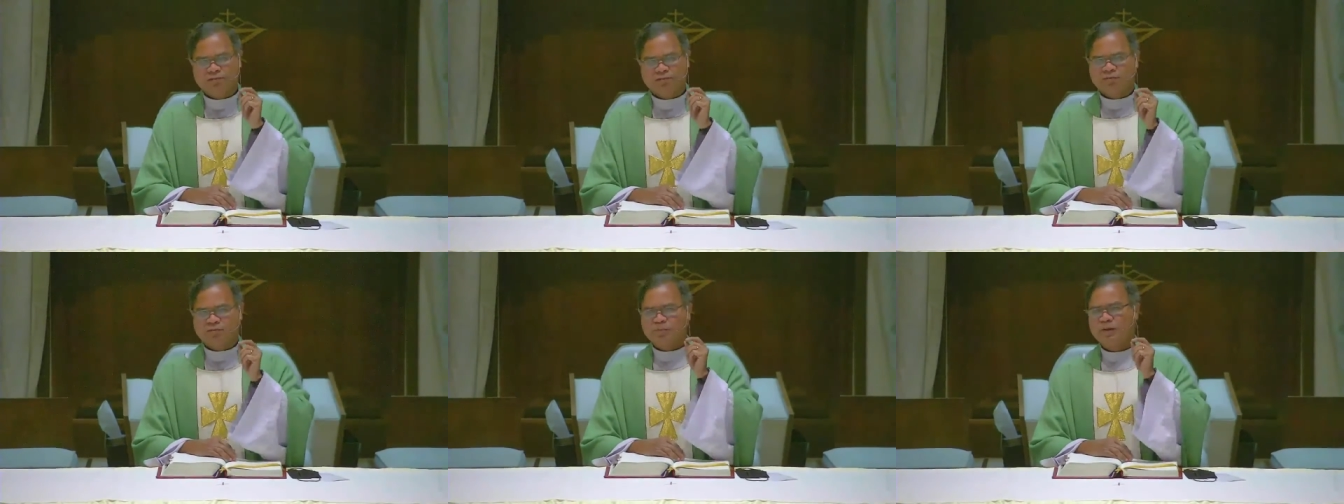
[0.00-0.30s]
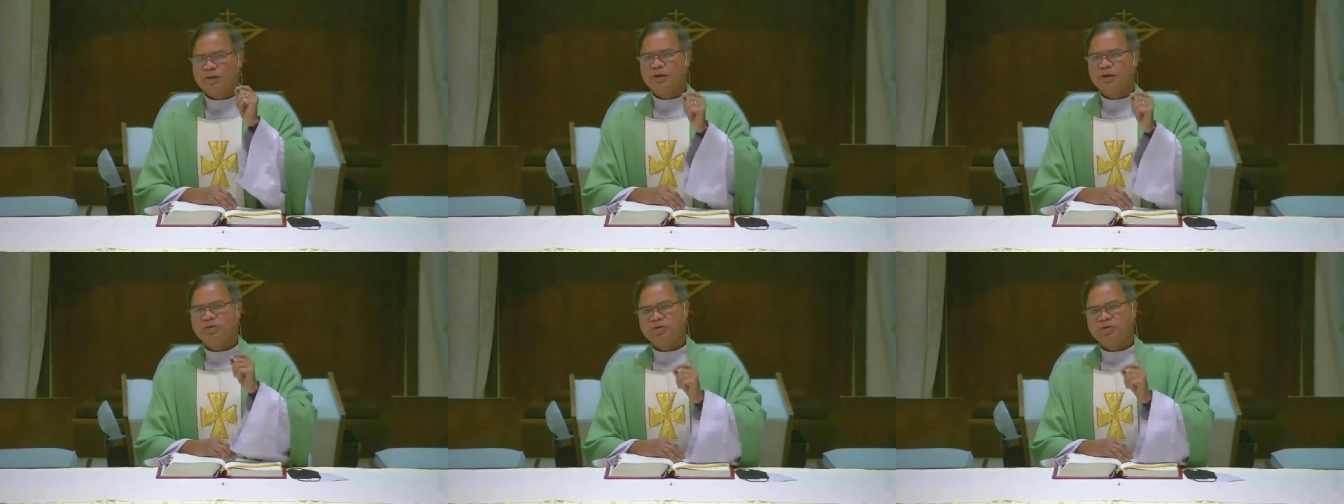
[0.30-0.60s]
to
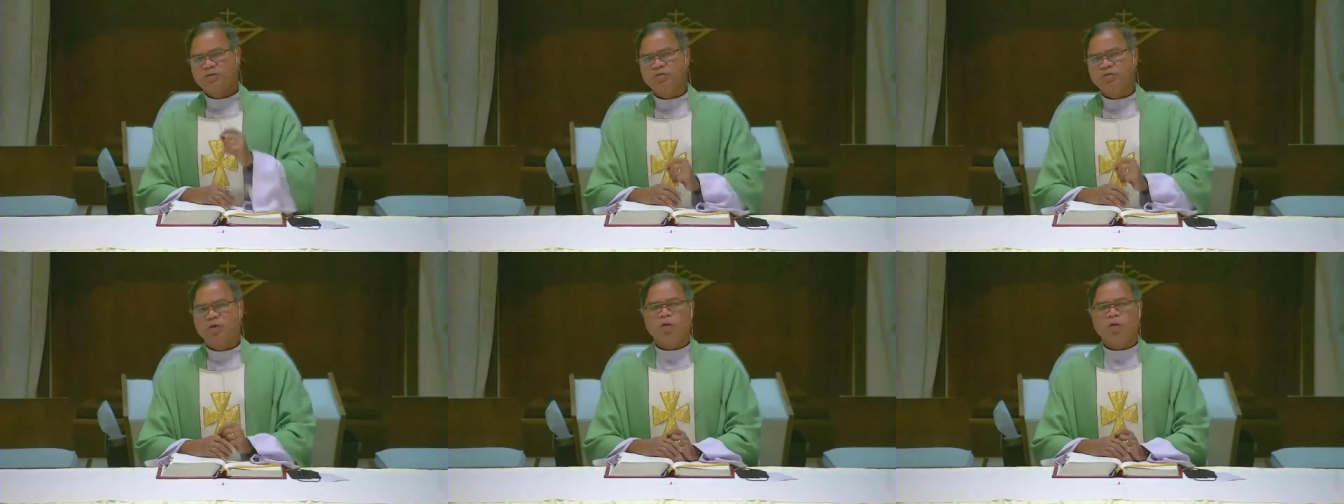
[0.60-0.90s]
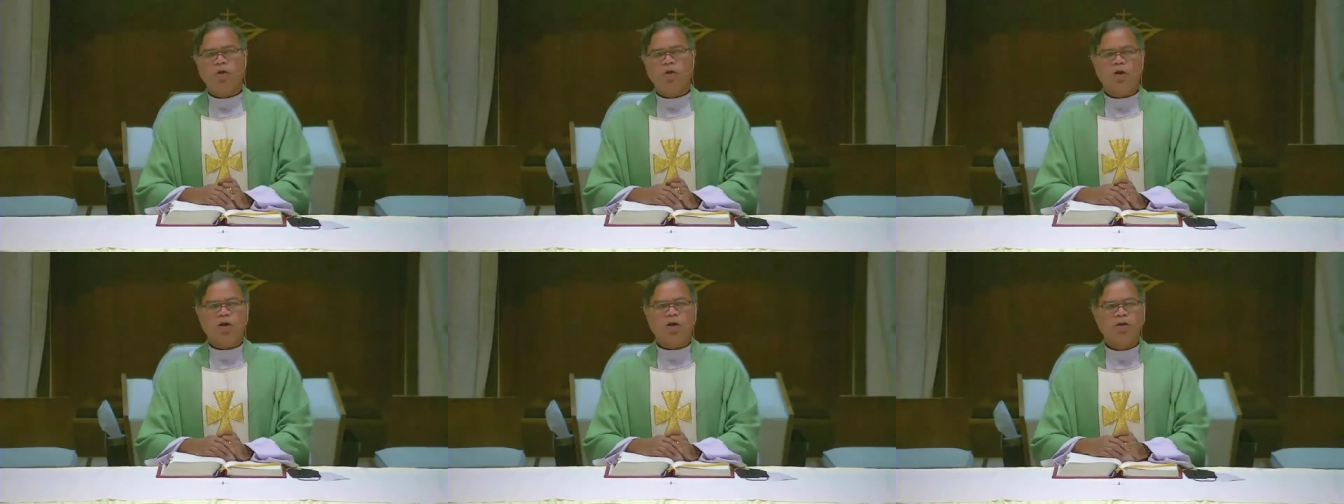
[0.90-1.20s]
the spirit
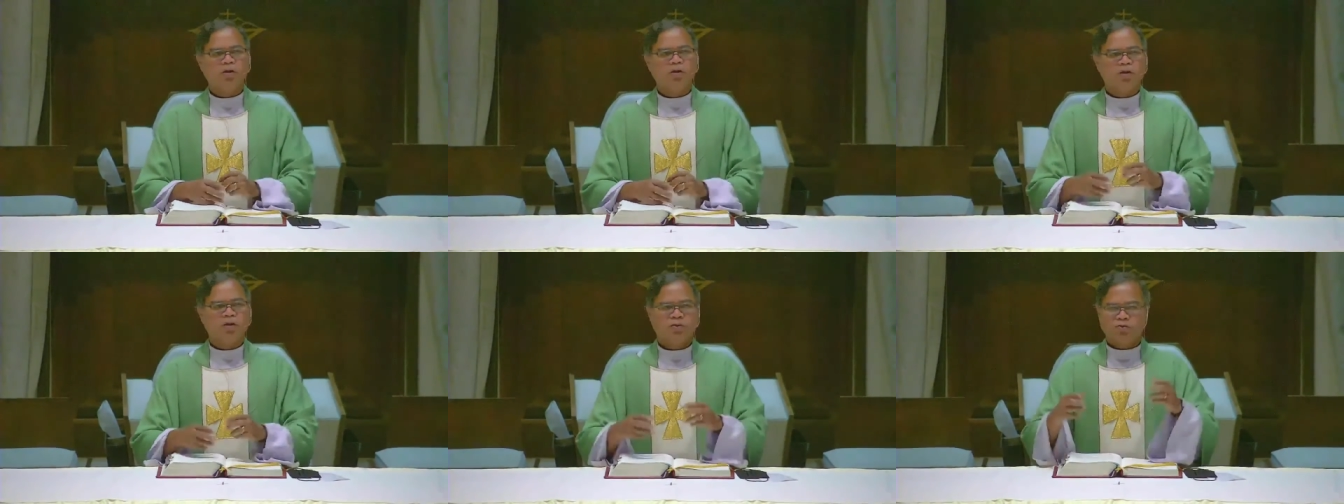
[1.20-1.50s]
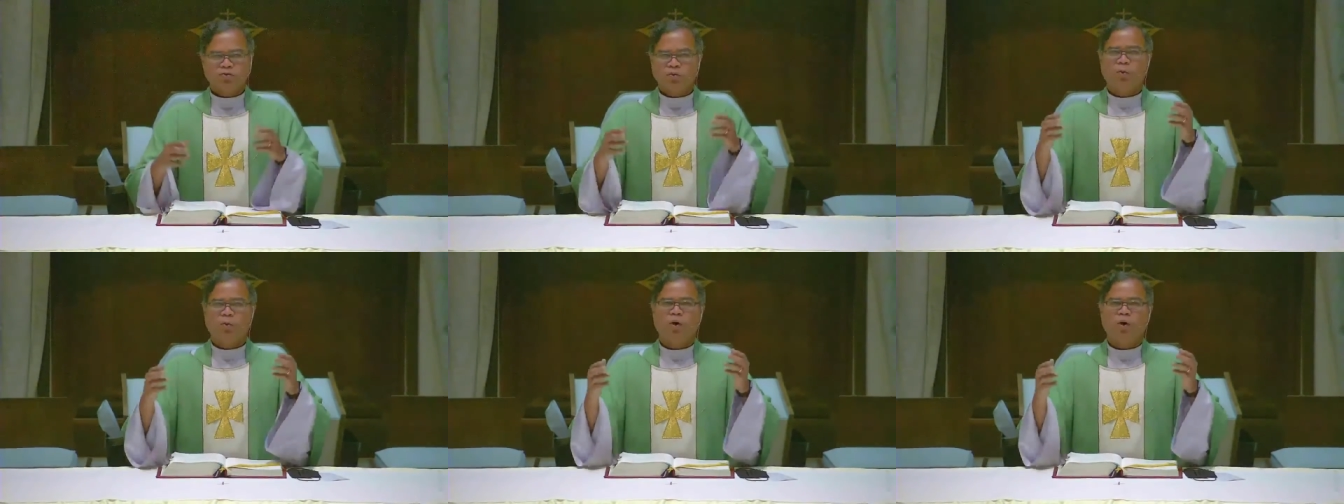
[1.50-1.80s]
of the
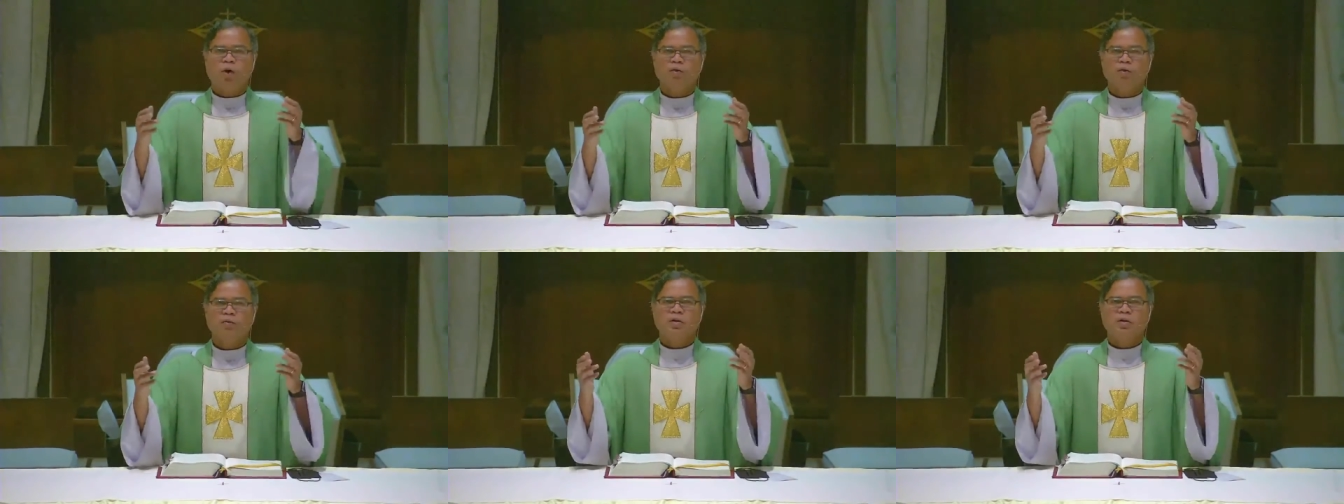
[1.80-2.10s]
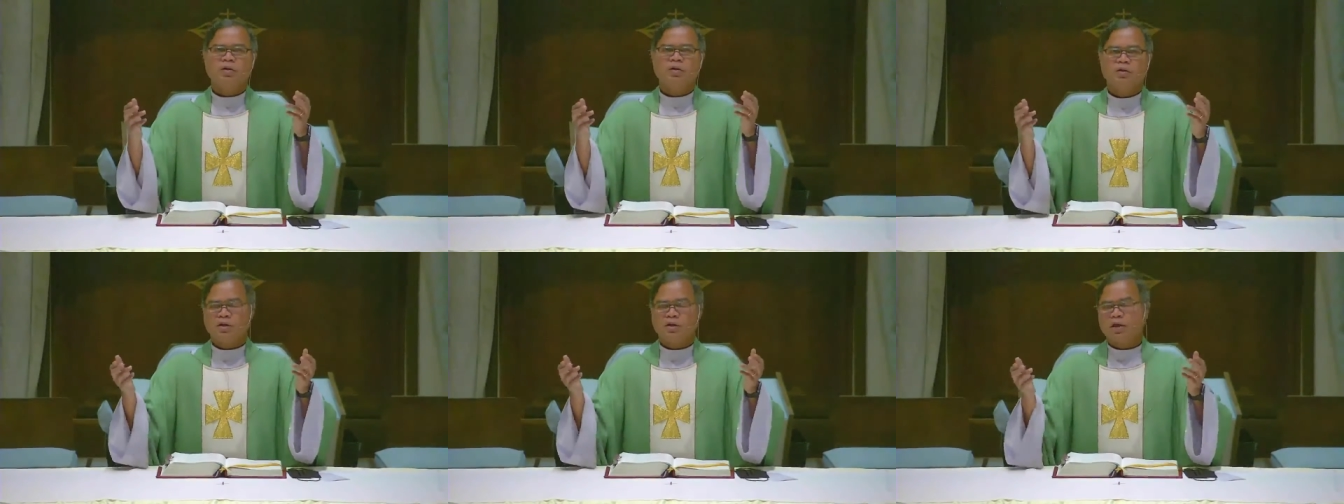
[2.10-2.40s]
law, to
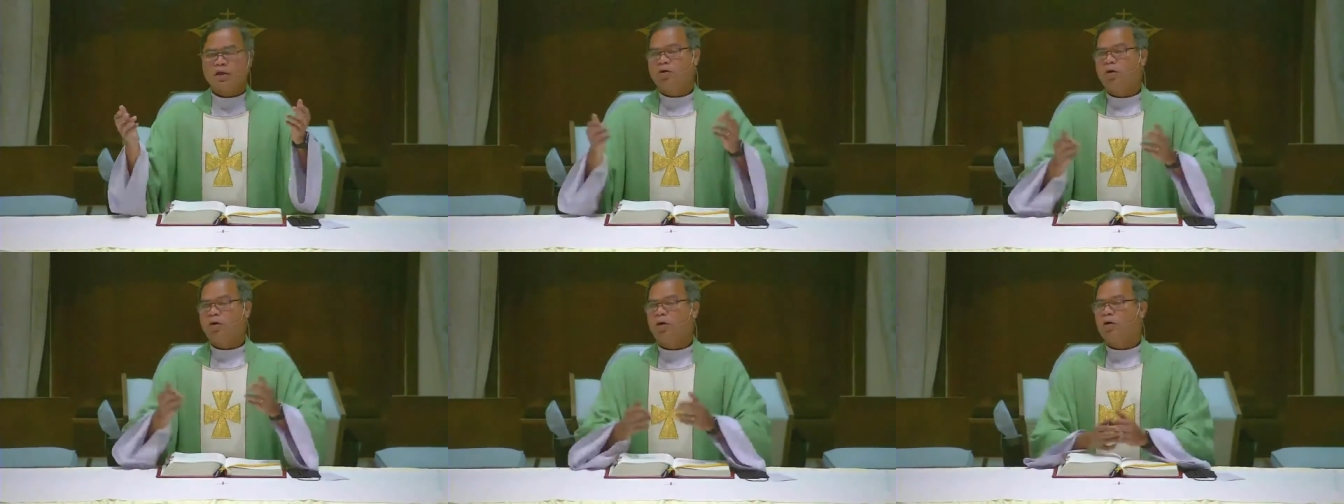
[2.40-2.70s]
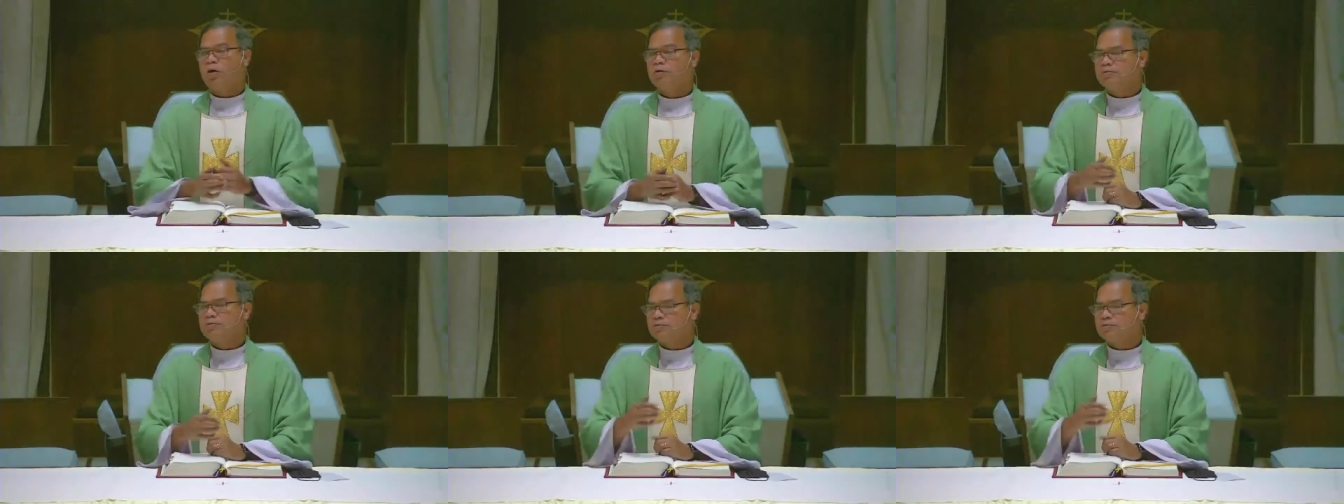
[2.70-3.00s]
what
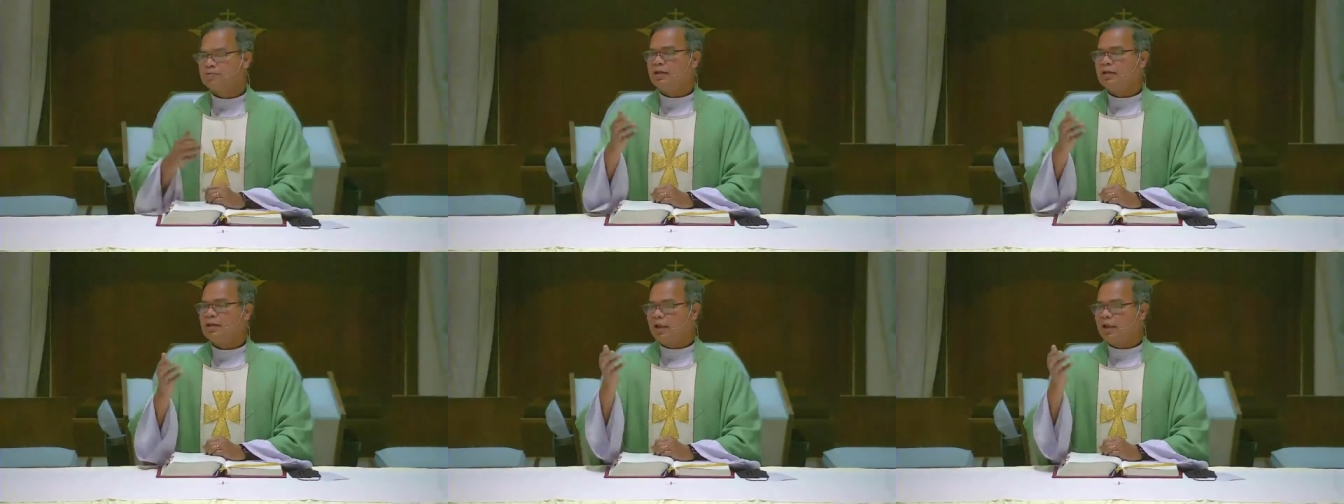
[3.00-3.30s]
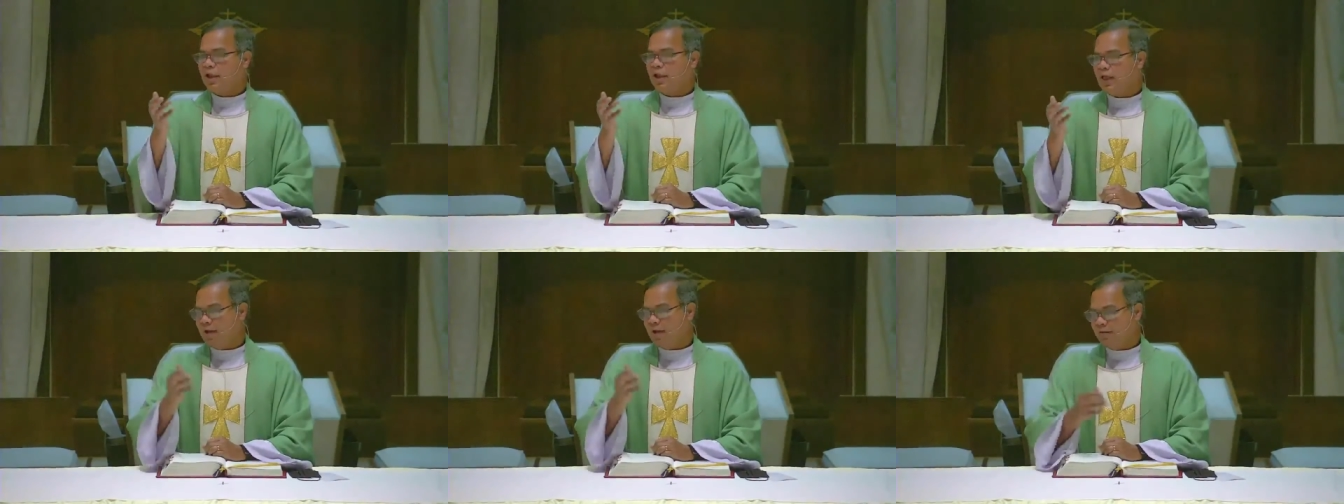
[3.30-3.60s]
he
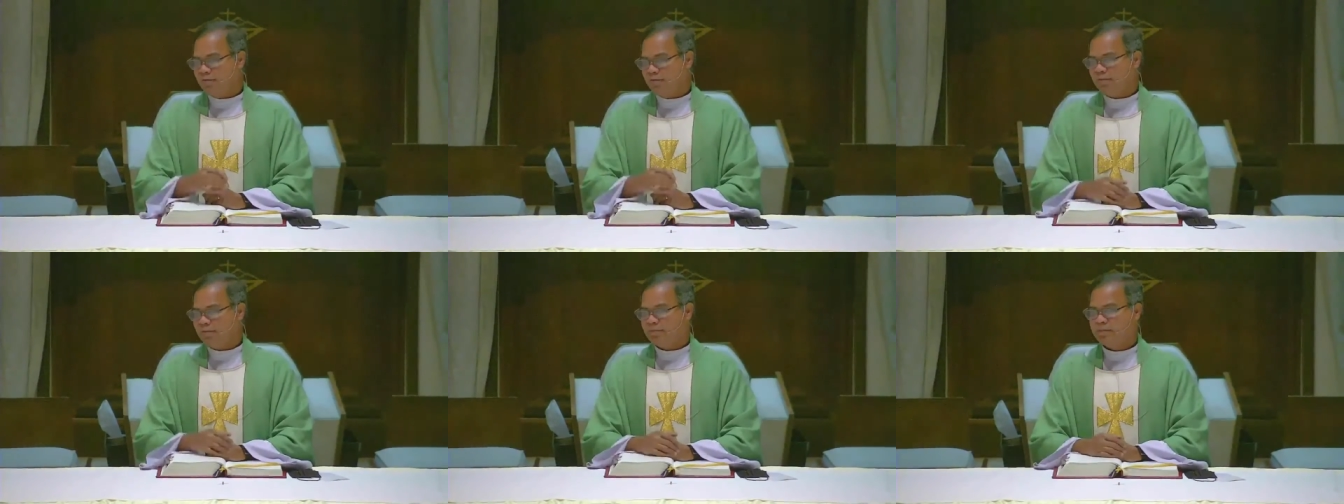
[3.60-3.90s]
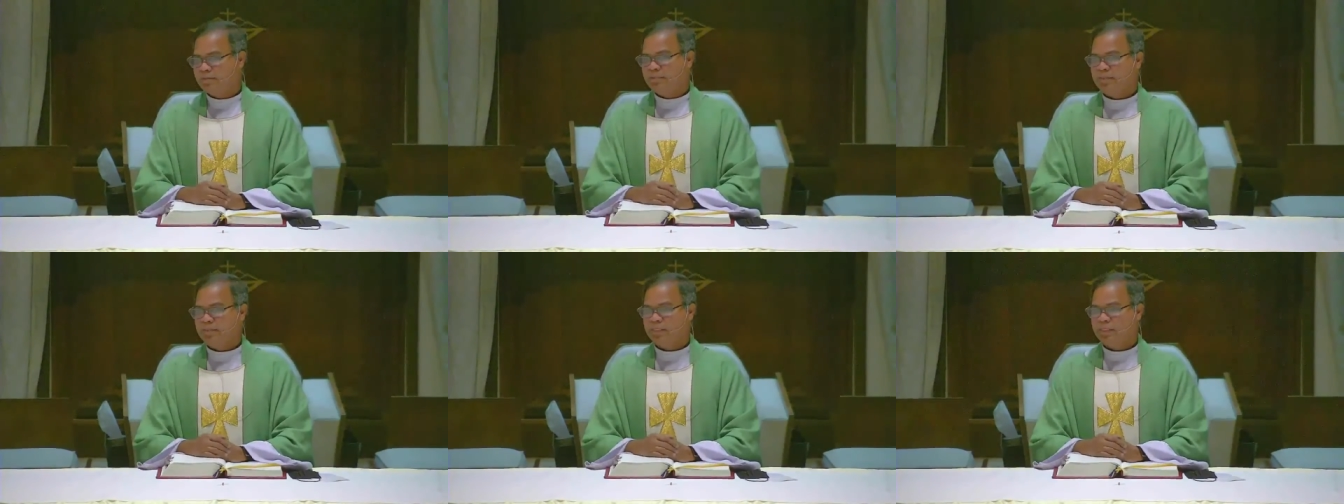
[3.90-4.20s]
calls love.